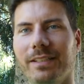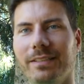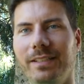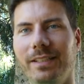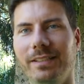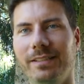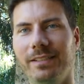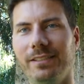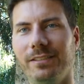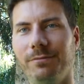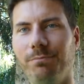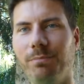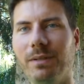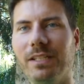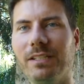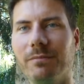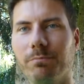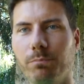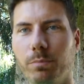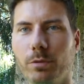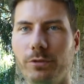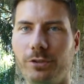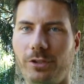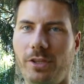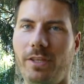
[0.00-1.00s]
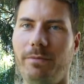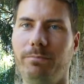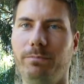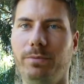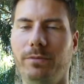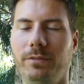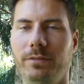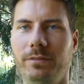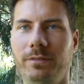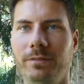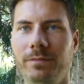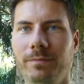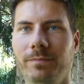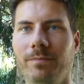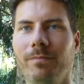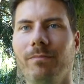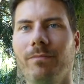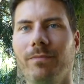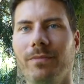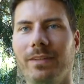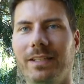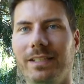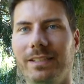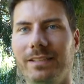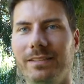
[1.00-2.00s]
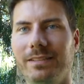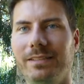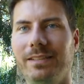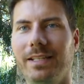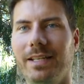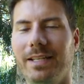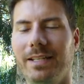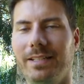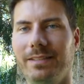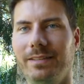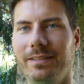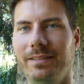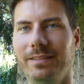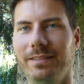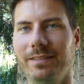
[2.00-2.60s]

that is being pushed upon is that